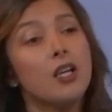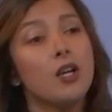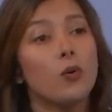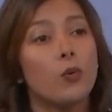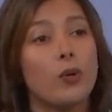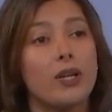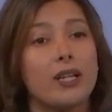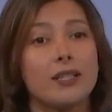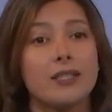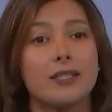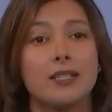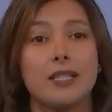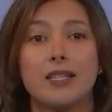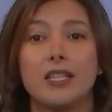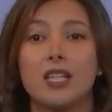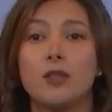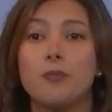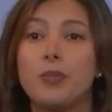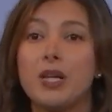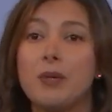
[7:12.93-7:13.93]
we can see
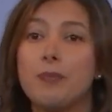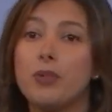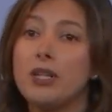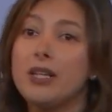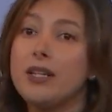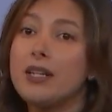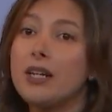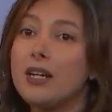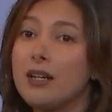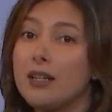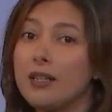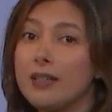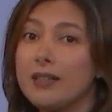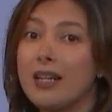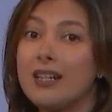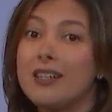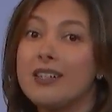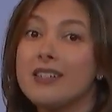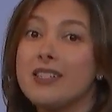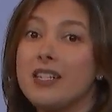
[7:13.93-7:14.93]
that people in Ireland
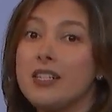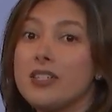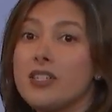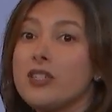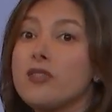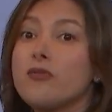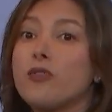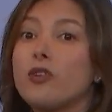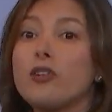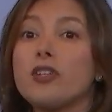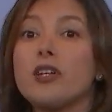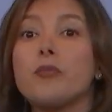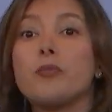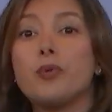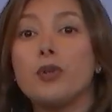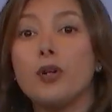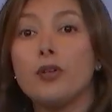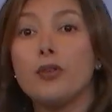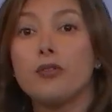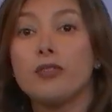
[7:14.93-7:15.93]
are searching for their
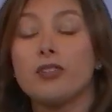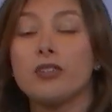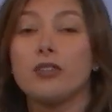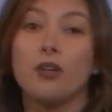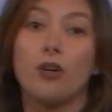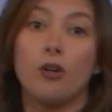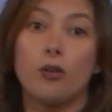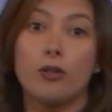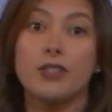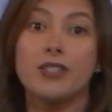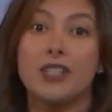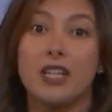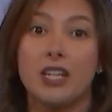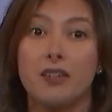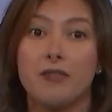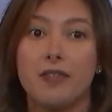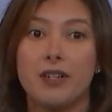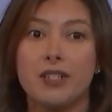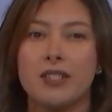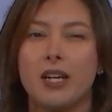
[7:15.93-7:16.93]
product or
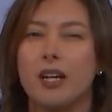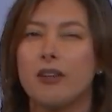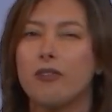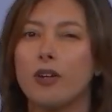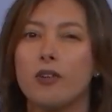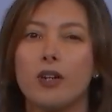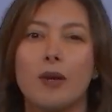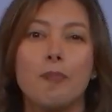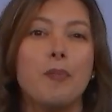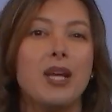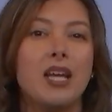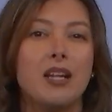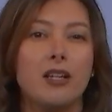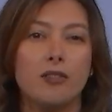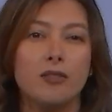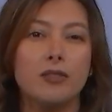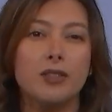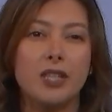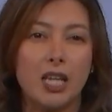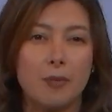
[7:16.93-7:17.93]
service around 1
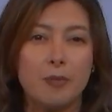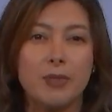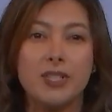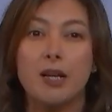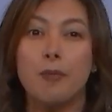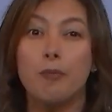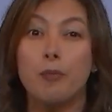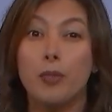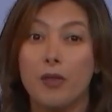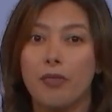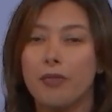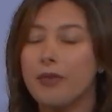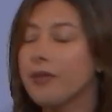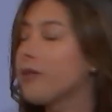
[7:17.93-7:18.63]
million times a month,